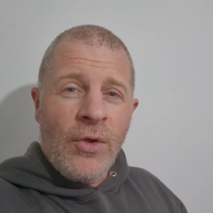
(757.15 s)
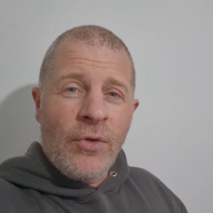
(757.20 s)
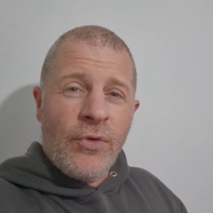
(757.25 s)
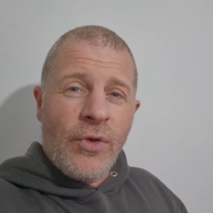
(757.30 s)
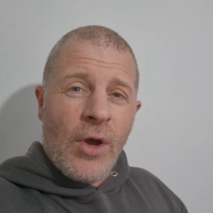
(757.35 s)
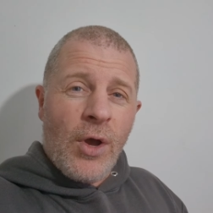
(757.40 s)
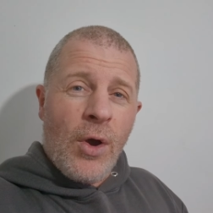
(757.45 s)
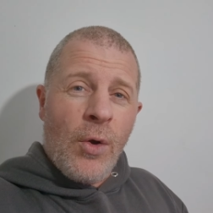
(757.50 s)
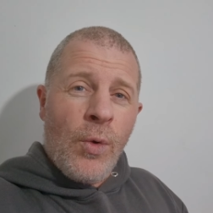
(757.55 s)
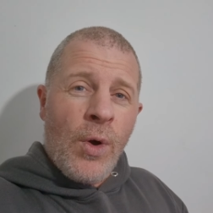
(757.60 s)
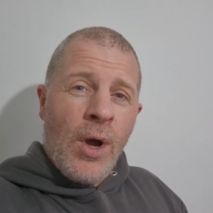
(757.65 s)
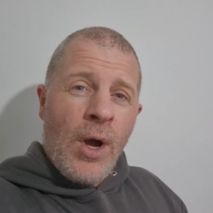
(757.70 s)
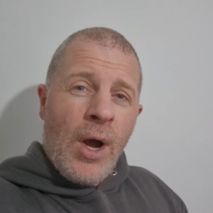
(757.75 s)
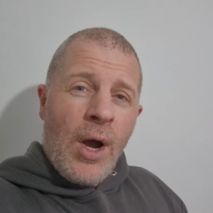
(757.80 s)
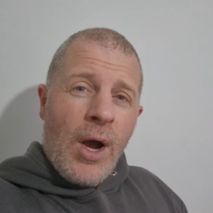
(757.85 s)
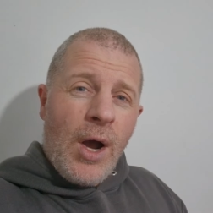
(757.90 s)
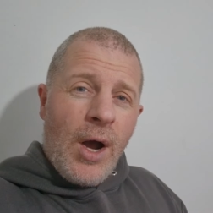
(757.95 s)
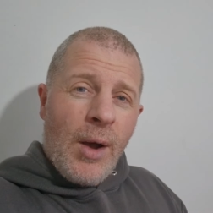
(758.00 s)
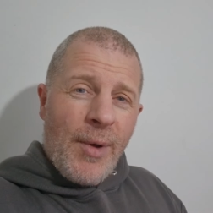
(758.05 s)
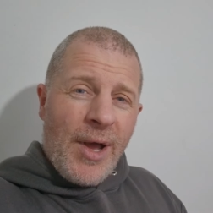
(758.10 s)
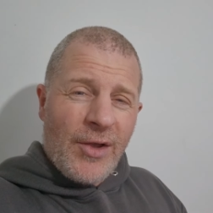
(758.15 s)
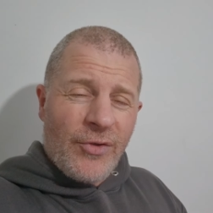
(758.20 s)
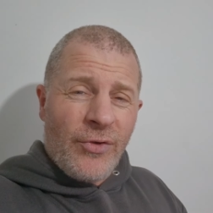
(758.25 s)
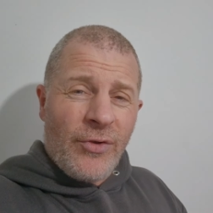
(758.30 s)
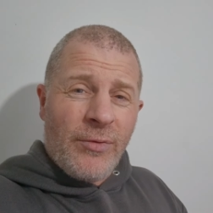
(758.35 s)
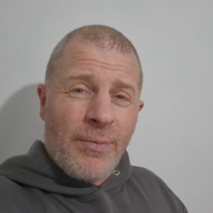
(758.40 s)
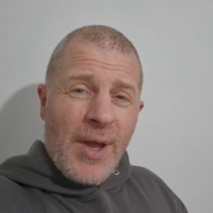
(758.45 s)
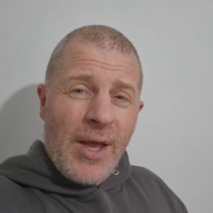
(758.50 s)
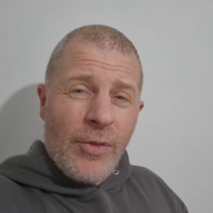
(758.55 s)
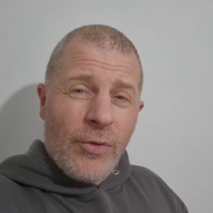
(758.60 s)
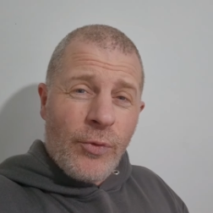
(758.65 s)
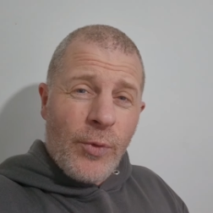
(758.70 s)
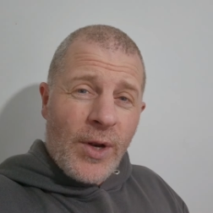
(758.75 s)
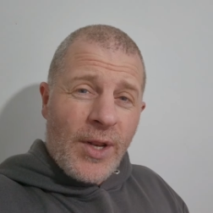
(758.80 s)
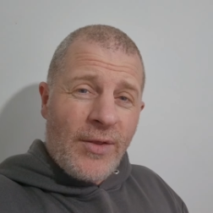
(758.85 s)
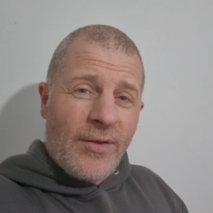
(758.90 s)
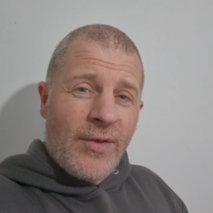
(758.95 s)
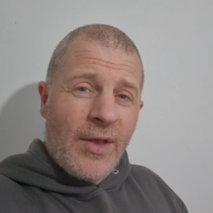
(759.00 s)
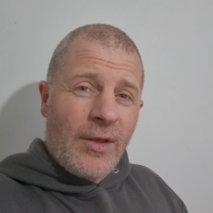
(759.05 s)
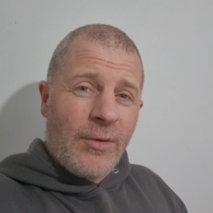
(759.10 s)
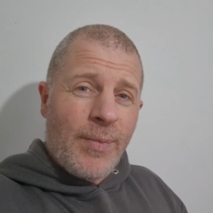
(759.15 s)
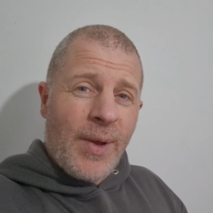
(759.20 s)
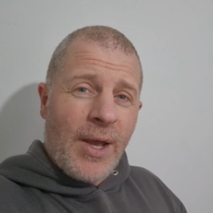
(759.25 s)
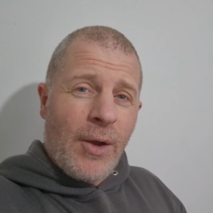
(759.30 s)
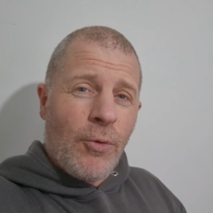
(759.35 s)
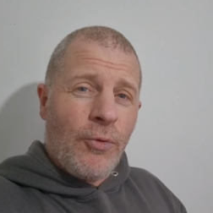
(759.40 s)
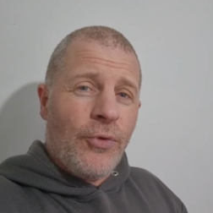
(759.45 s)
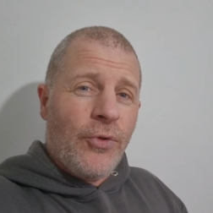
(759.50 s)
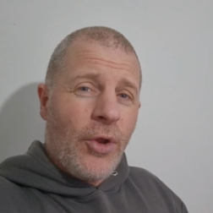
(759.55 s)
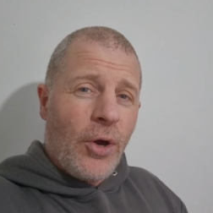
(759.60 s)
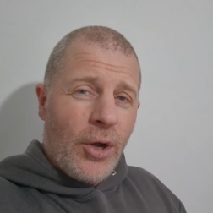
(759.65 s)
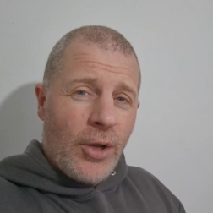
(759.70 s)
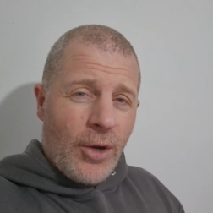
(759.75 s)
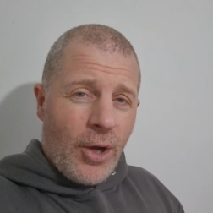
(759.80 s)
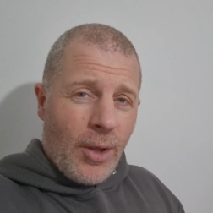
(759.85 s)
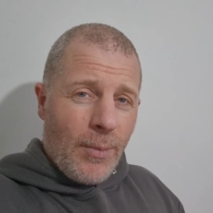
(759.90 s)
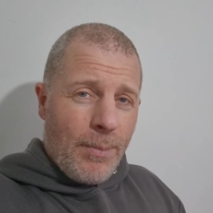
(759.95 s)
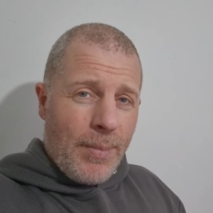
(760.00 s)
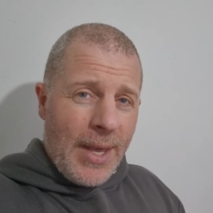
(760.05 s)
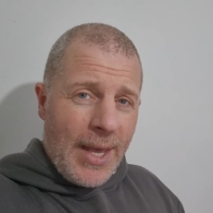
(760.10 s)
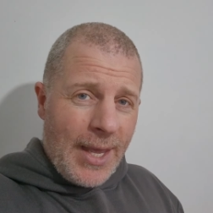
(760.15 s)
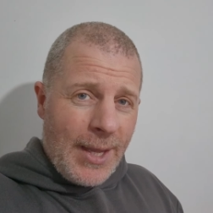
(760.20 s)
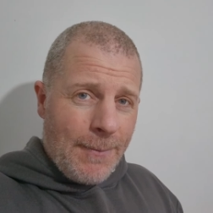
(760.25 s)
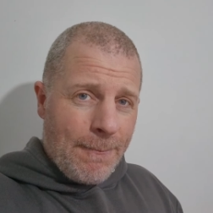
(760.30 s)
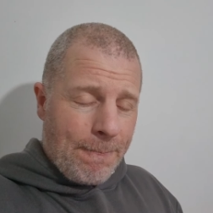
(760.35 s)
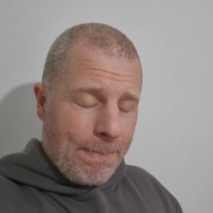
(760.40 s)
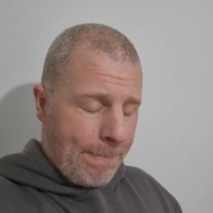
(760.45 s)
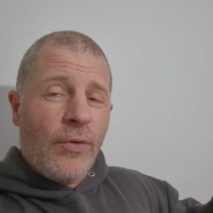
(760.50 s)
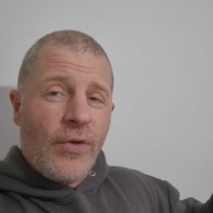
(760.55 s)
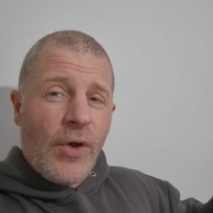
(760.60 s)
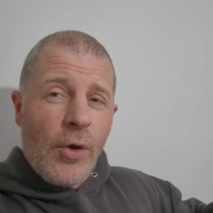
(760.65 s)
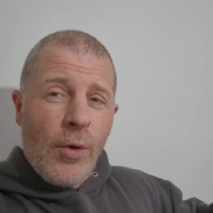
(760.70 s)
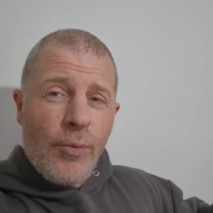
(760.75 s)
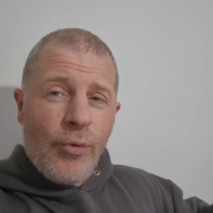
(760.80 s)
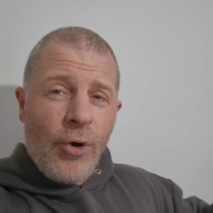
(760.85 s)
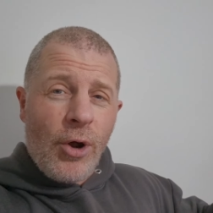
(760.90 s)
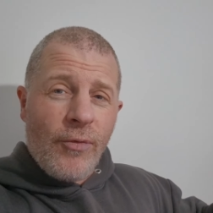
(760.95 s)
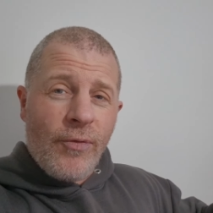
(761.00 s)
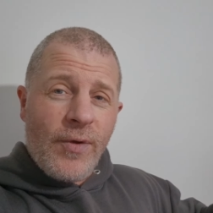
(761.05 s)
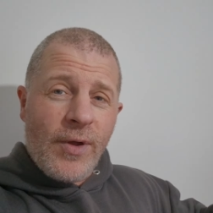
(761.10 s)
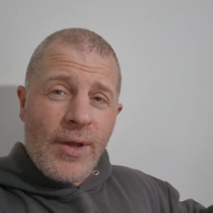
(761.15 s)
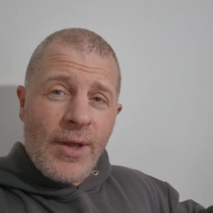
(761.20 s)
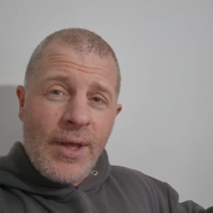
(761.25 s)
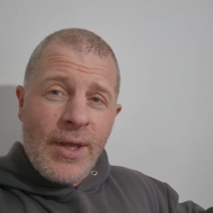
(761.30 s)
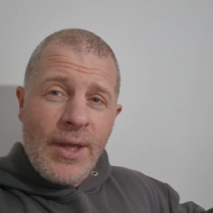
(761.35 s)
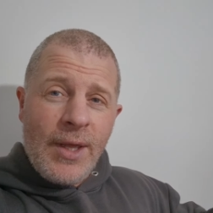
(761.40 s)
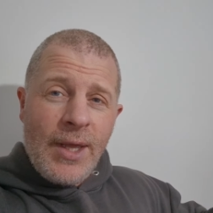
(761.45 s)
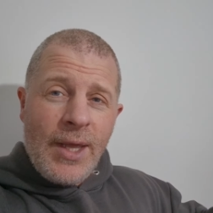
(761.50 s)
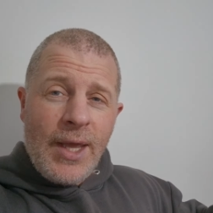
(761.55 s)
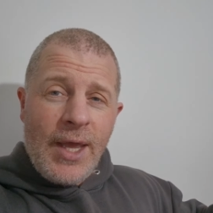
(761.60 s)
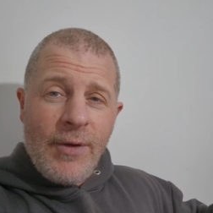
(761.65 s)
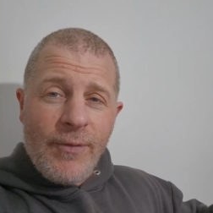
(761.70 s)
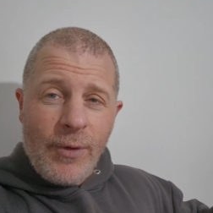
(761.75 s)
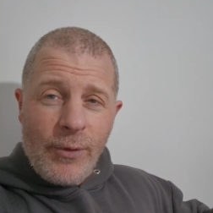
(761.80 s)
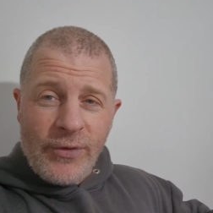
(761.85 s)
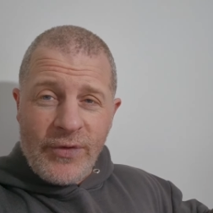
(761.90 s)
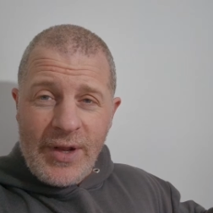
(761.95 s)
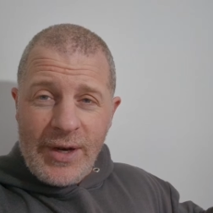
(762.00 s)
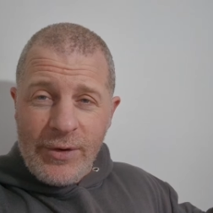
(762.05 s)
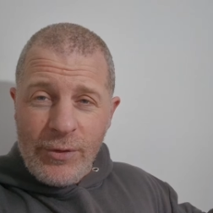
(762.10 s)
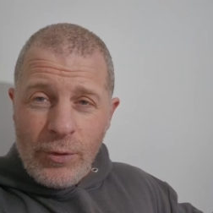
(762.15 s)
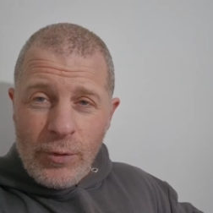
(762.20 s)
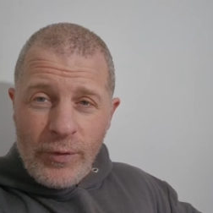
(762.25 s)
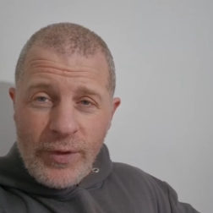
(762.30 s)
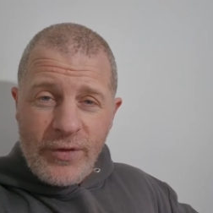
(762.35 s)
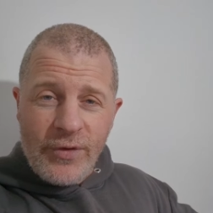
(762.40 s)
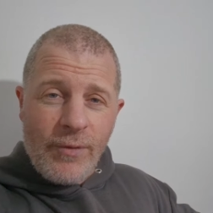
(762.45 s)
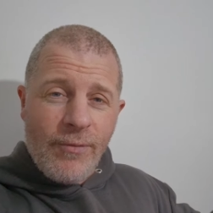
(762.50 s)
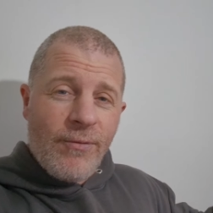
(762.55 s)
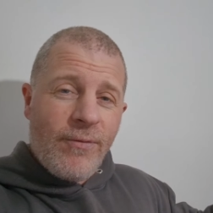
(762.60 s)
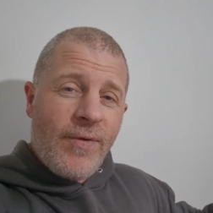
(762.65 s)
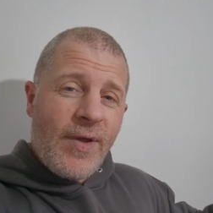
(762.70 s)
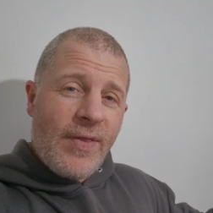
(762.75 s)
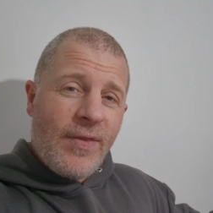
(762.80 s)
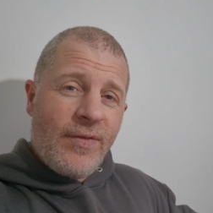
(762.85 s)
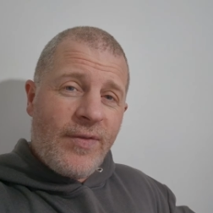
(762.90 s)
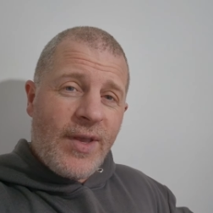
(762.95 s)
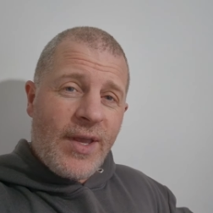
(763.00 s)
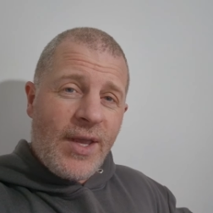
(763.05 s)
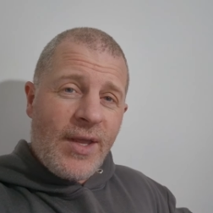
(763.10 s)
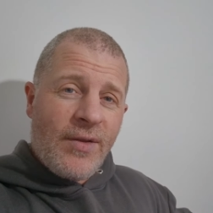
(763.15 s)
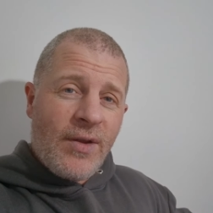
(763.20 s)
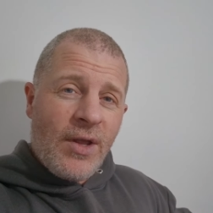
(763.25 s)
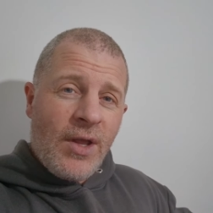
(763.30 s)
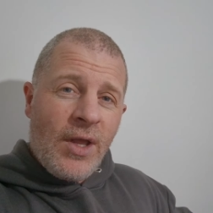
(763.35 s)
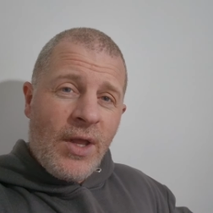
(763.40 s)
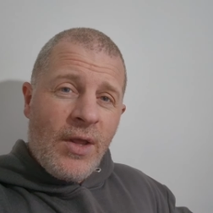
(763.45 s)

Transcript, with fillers: So I've actually spent £26.99p. In total profit, if I was selling all this on Vinted,